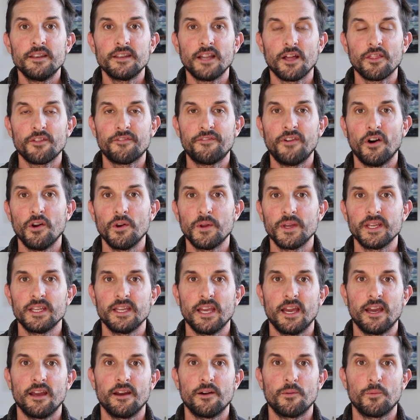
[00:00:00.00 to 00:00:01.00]
Now the following
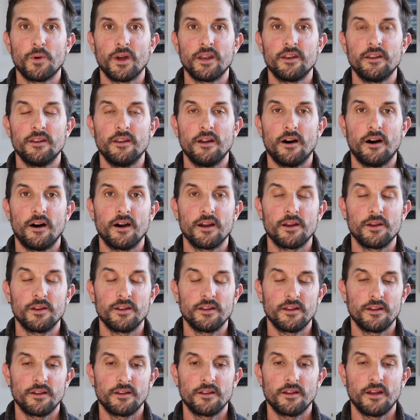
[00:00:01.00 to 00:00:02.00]
year, when
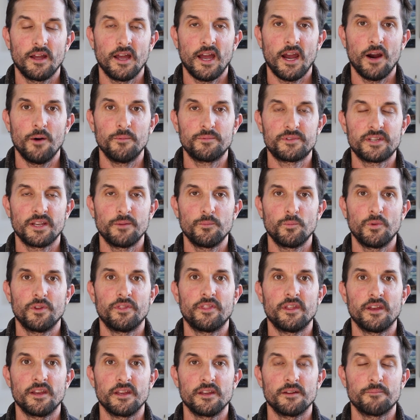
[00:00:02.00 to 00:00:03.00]
I helped him with
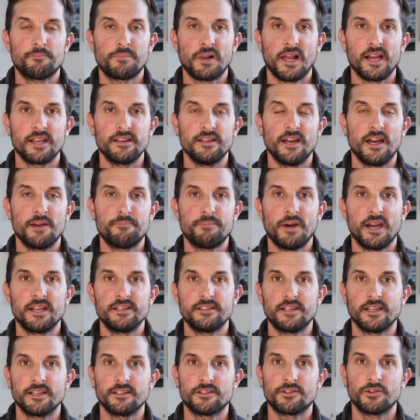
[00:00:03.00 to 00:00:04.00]
the plein air
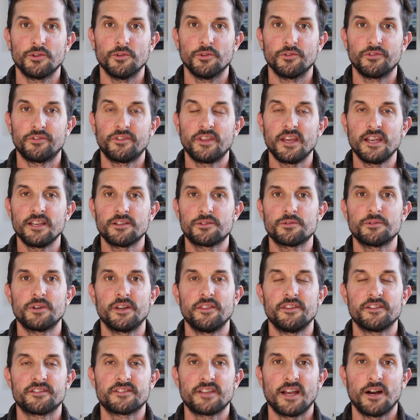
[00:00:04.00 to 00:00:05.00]
painting tours, these were
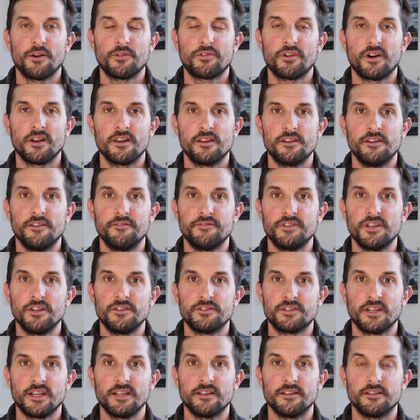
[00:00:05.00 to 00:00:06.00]
in the South Island of New
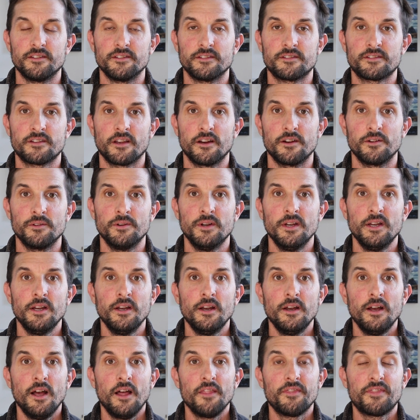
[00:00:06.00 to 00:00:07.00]
Zealand, so
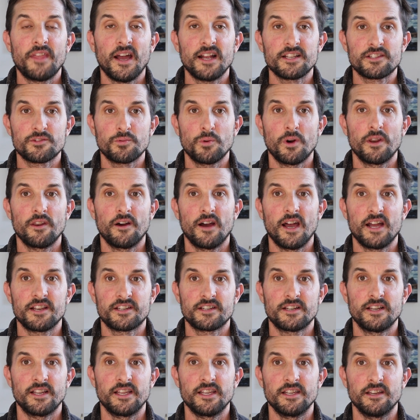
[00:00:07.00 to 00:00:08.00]
that's when I
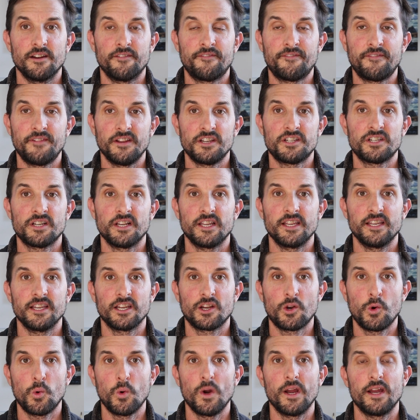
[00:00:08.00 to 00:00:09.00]
actually officially
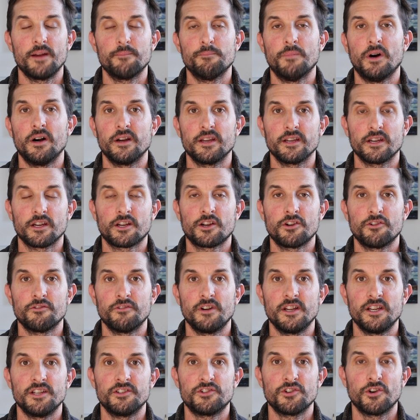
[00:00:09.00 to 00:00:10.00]
quit my
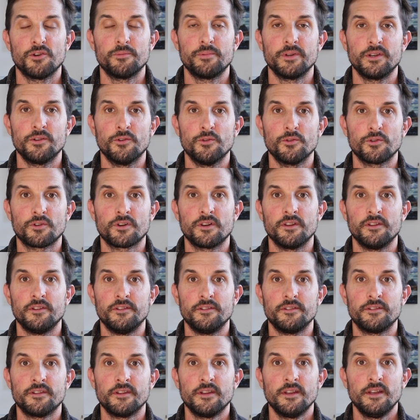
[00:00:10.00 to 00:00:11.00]
career job in
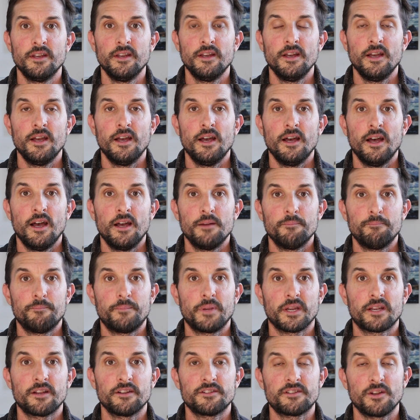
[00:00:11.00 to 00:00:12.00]
Auckland,
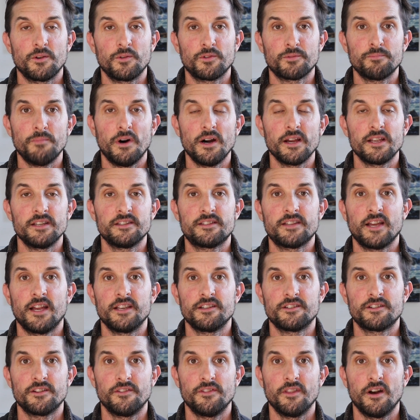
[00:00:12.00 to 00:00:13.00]
because it was my
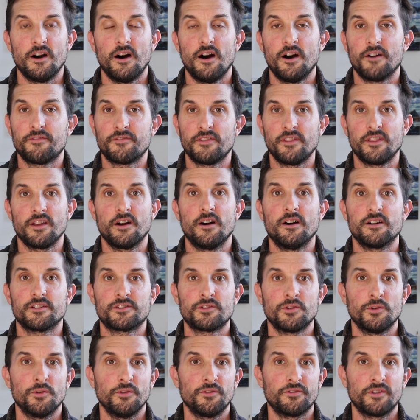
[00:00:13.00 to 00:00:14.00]
intention that after the art
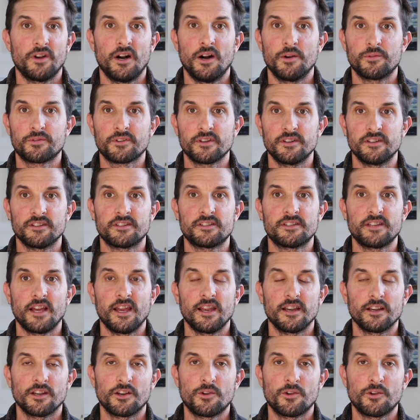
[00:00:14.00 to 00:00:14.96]
tours I was going to stay in